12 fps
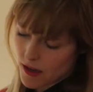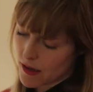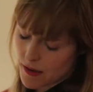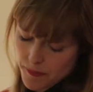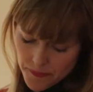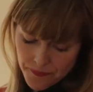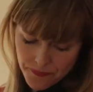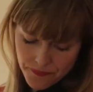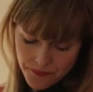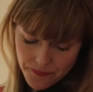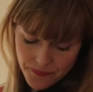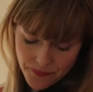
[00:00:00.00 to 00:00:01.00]

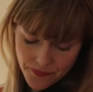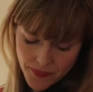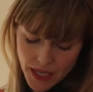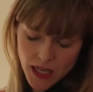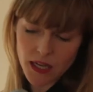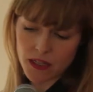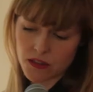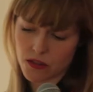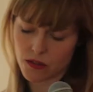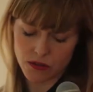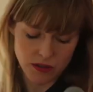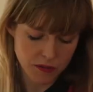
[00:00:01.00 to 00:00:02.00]
And I
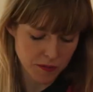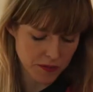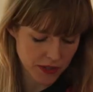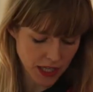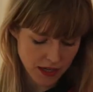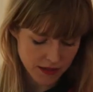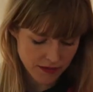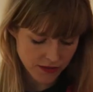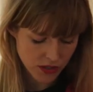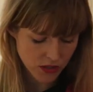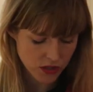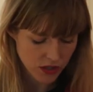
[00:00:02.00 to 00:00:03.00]
just thought I would kind
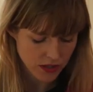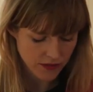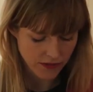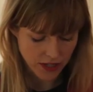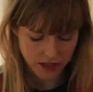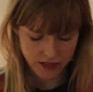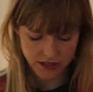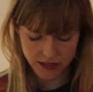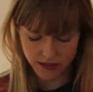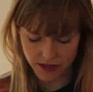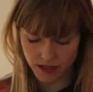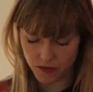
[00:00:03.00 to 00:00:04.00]
of touch on the
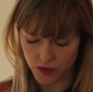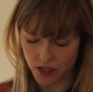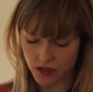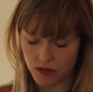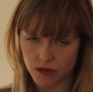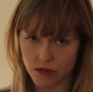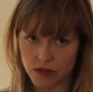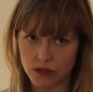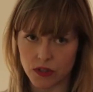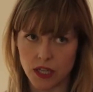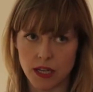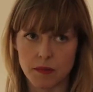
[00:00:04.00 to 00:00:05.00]
fact that we use